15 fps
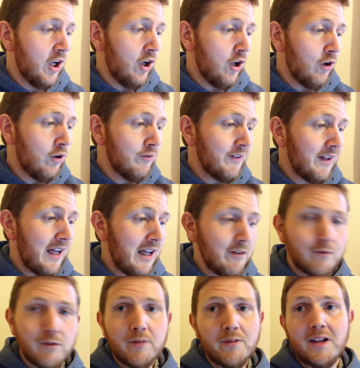of
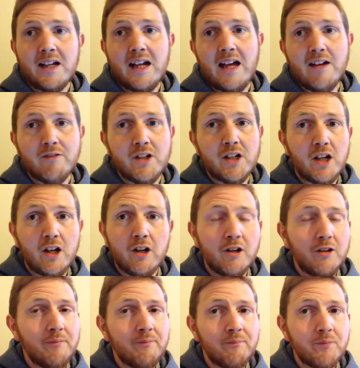everything ever
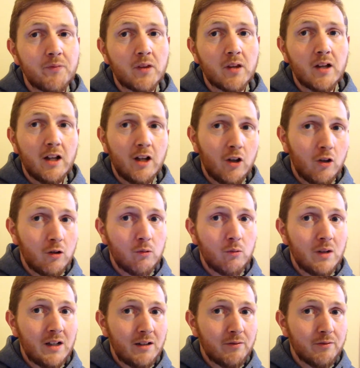known, along
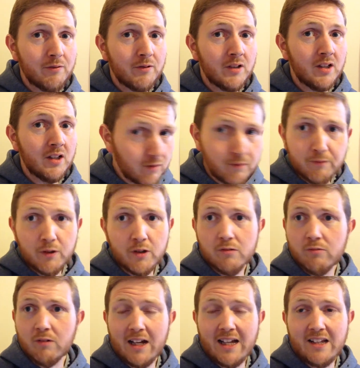with full
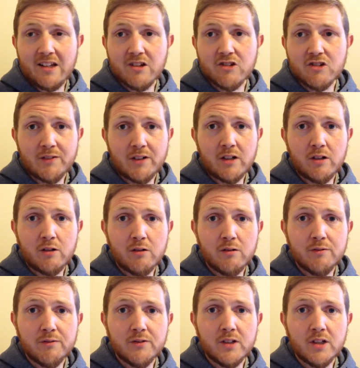range
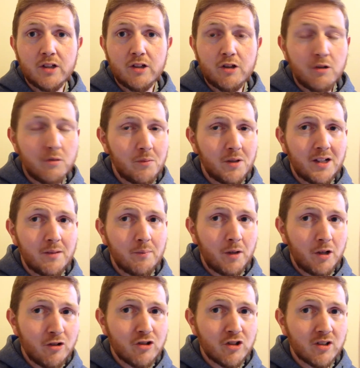of human
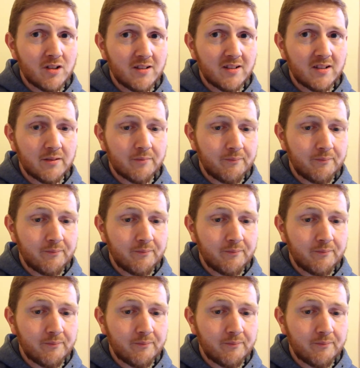emotions.